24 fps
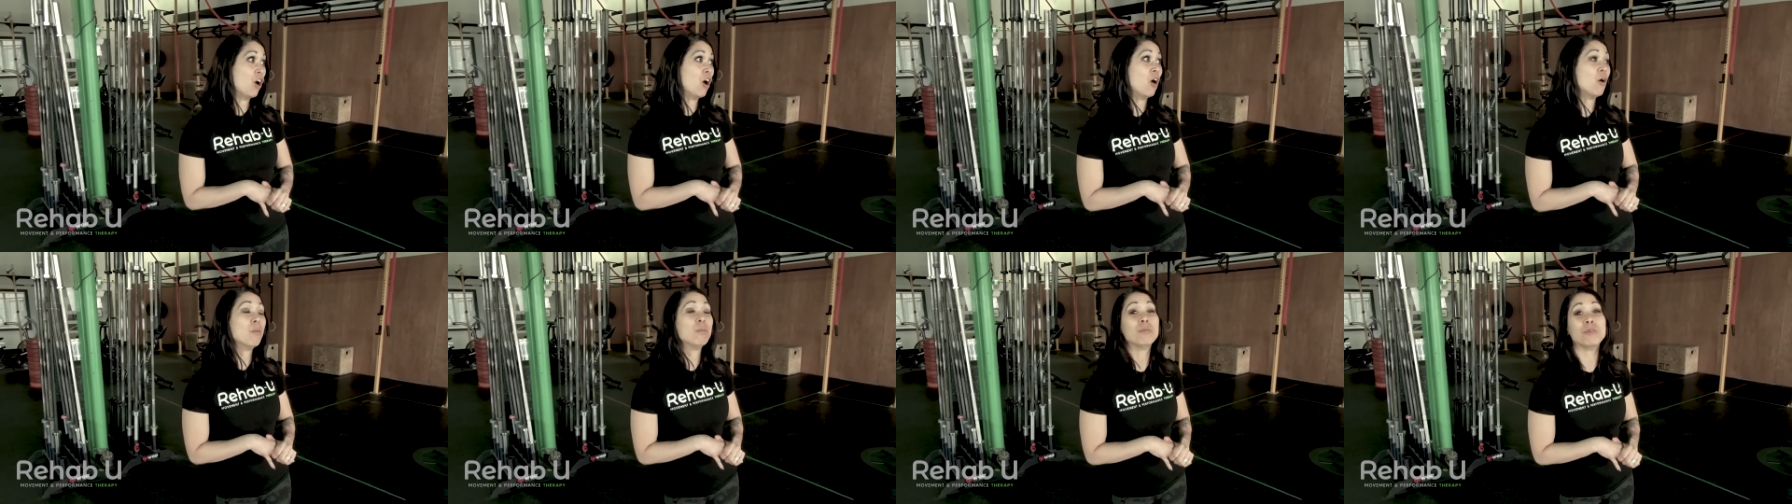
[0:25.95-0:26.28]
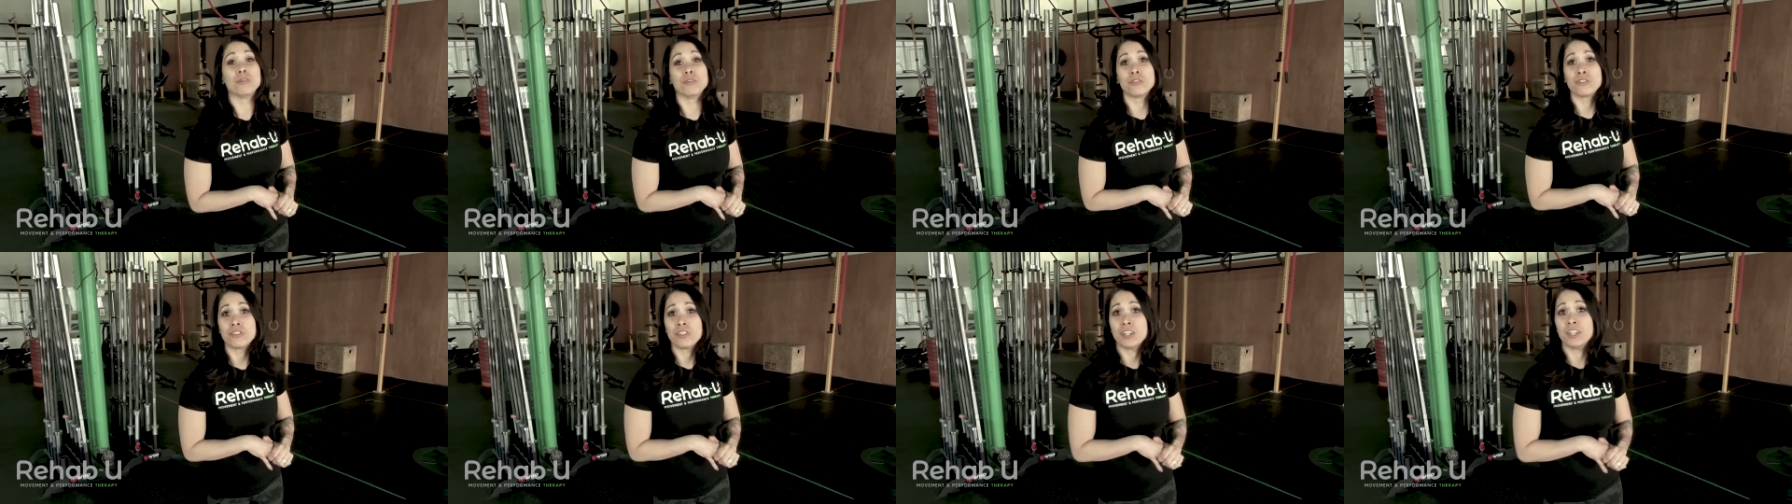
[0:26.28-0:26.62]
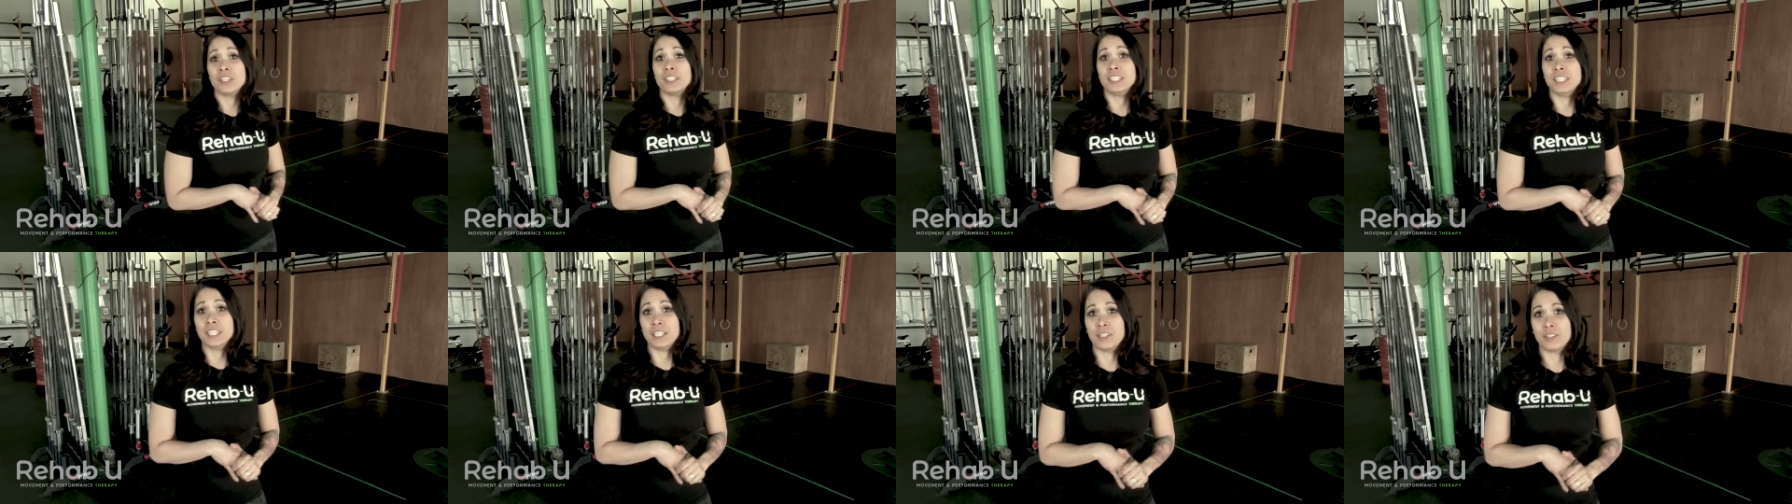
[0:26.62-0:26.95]
almost a
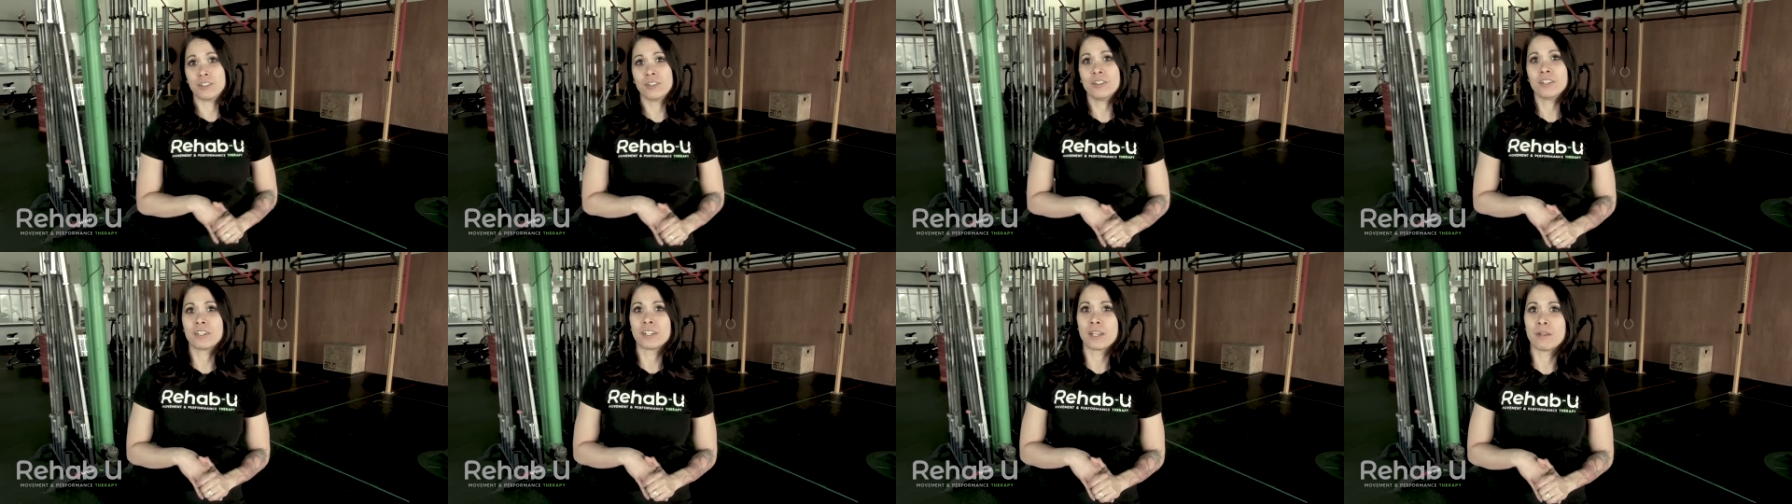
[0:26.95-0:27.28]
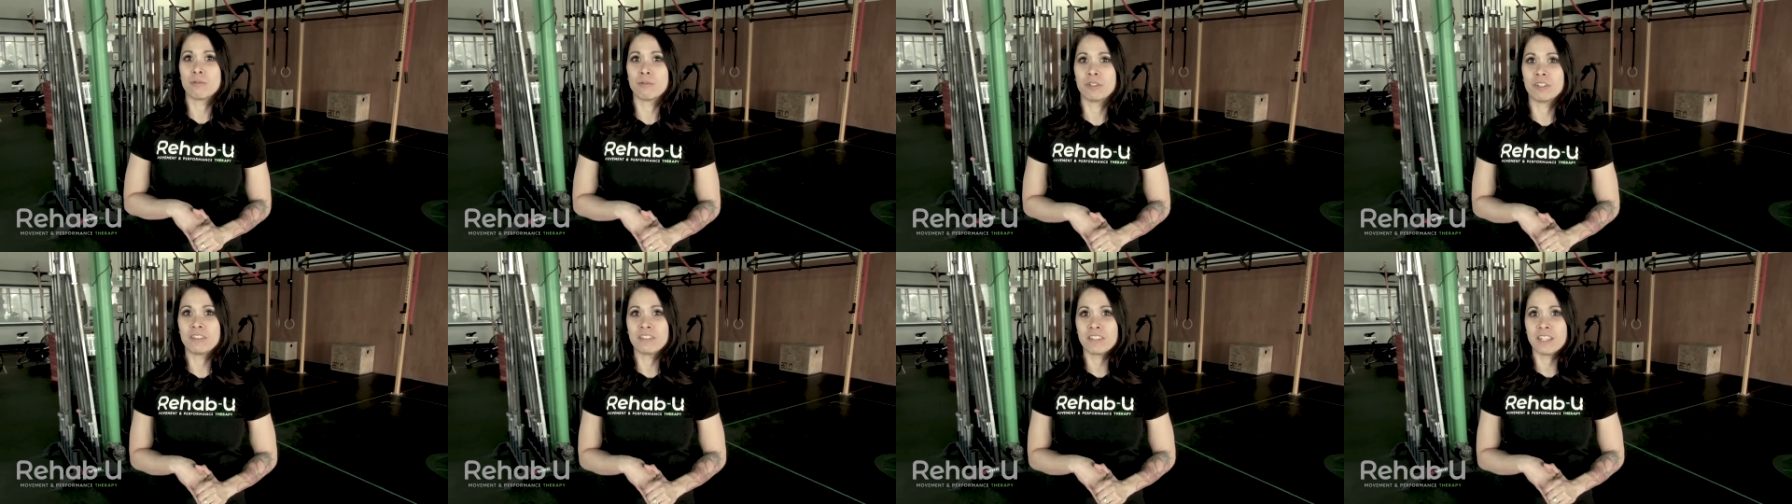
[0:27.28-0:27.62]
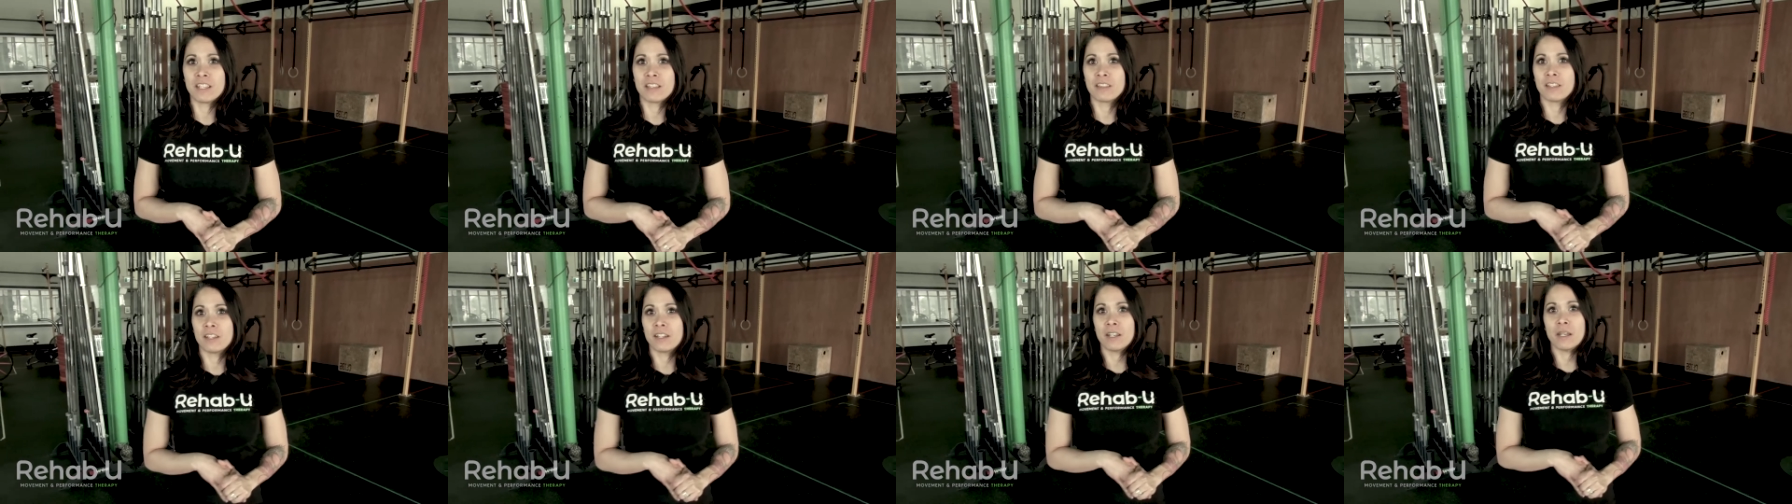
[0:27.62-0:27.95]
year, and I would
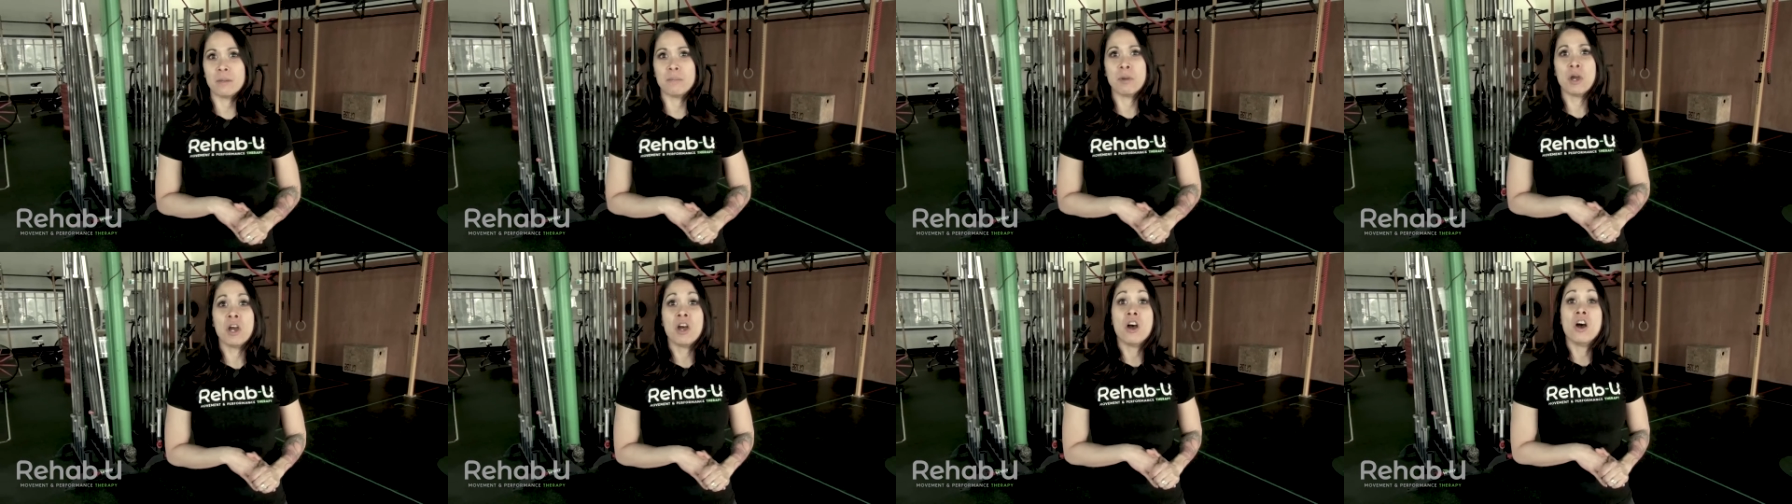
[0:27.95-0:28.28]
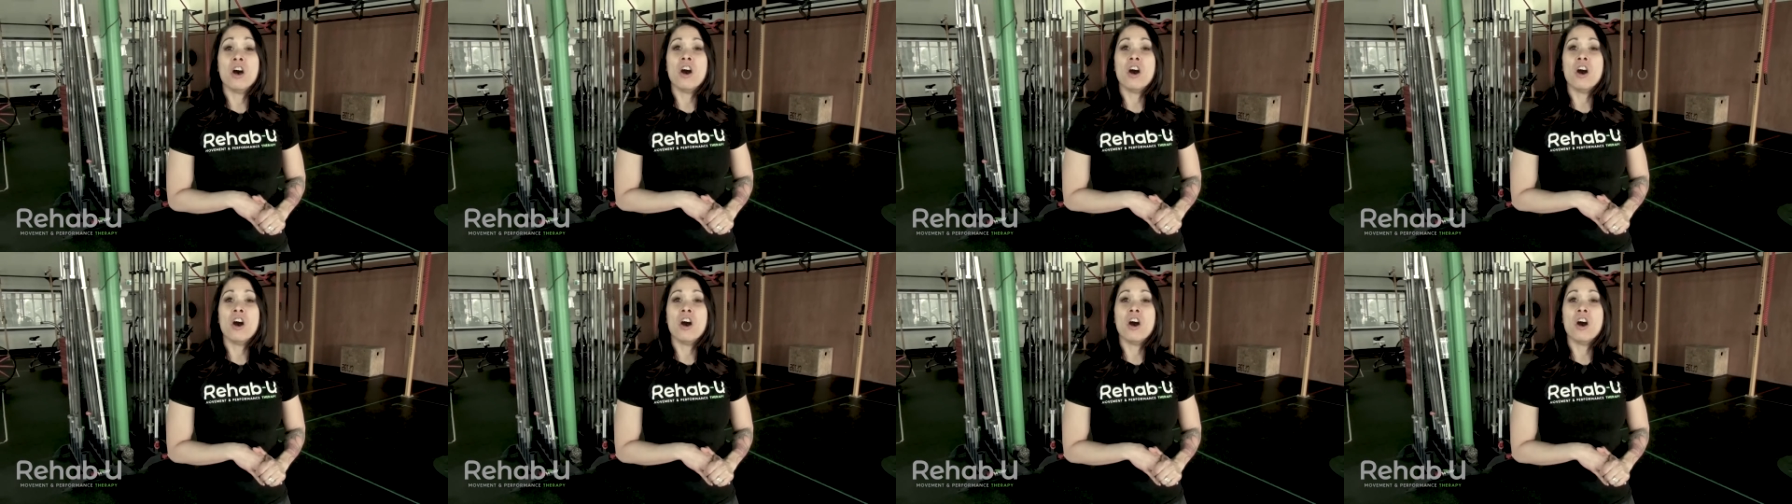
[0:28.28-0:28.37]
say that I'm